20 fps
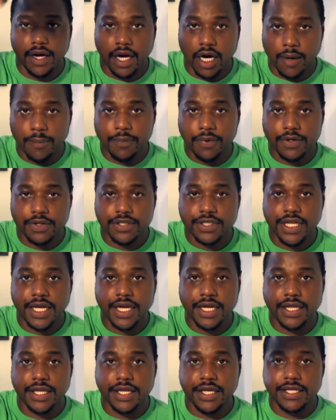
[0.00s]
upper
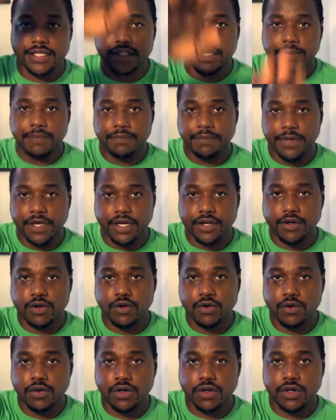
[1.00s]
state? Is it
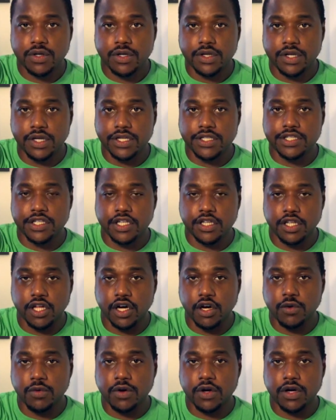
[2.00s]
middle? Is it
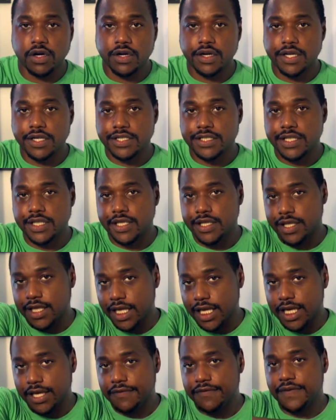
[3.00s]
lower? Is it
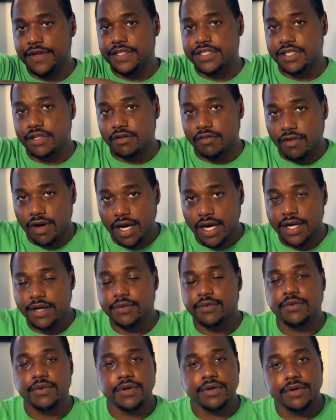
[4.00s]
left? Is it right?
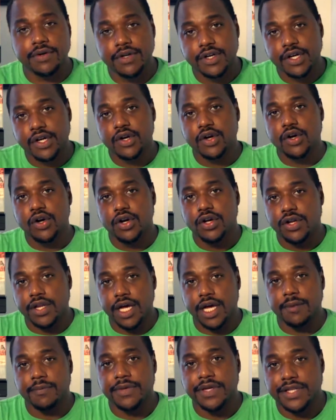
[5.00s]
What?
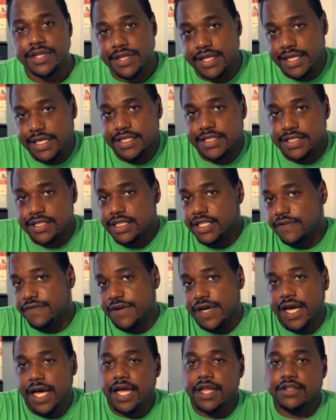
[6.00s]
Now, I mean, these are
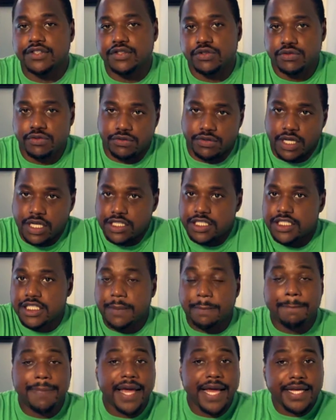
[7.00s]
different attitudes. This is the
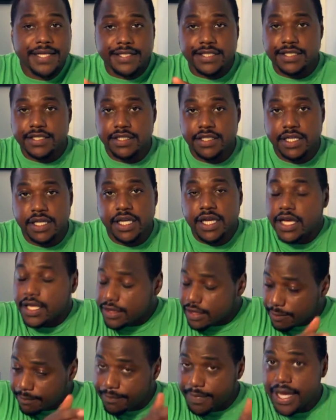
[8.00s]
basics.
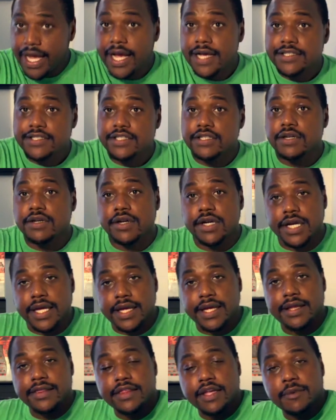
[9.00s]
The master
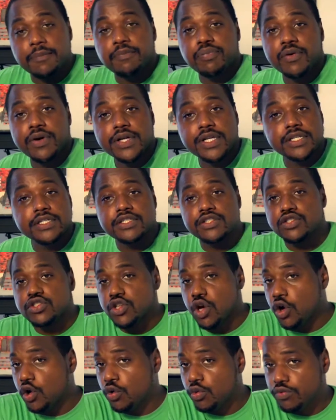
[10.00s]
and the apprentice
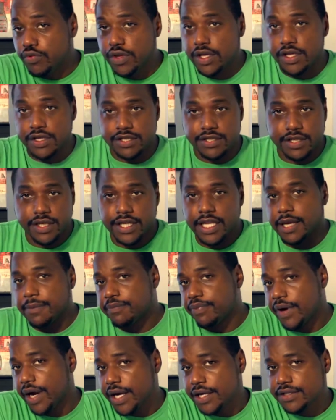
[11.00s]
know this, and they
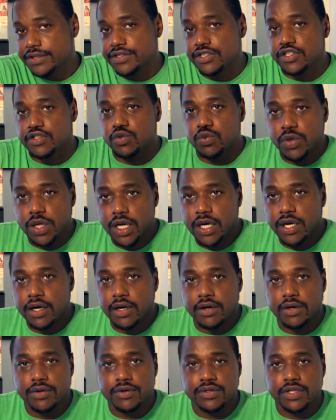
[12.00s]
practice this
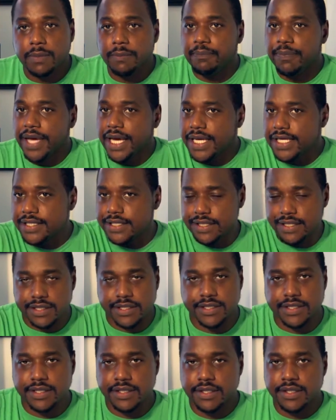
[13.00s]
well. The
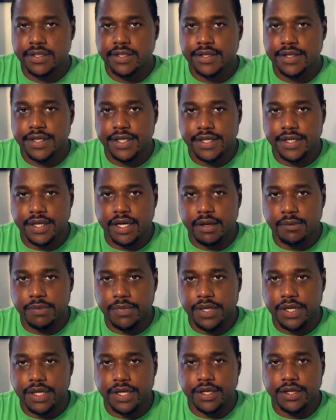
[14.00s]
basics. Now, I
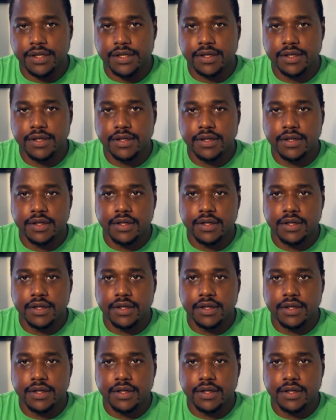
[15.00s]
mean,